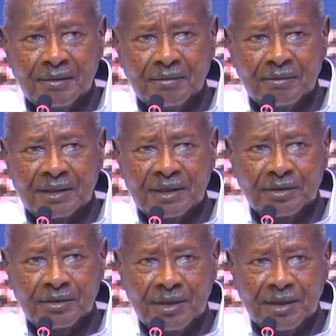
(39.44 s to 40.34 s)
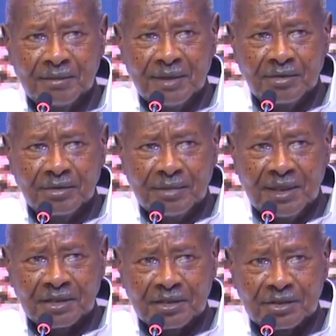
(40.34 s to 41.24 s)
but I will make my
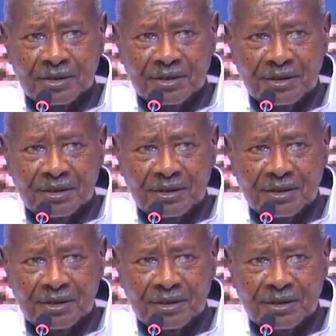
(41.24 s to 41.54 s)
remarks